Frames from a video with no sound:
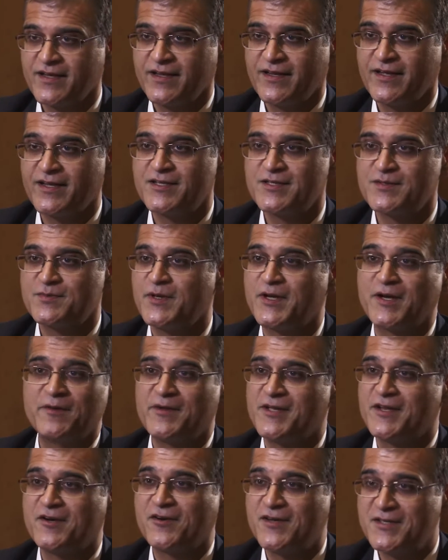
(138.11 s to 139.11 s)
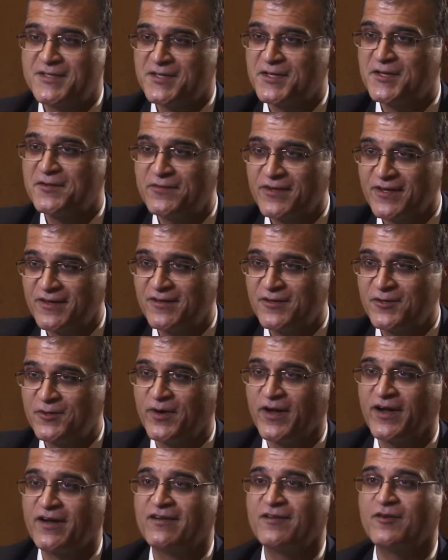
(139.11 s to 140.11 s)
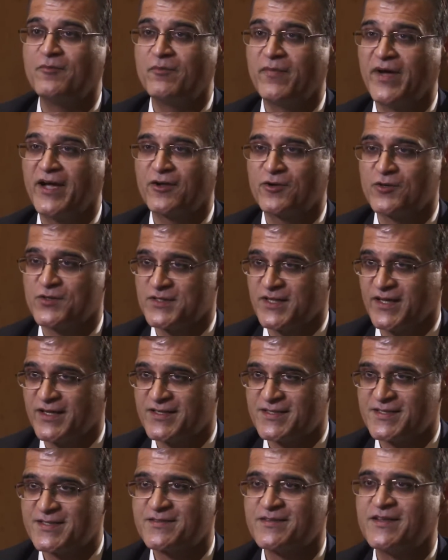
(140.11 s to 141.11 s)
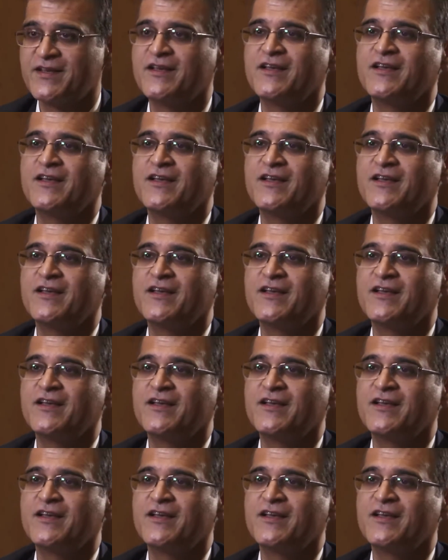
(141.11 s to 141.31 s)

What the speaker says: it is becoming increasingly difficult to get macro sites.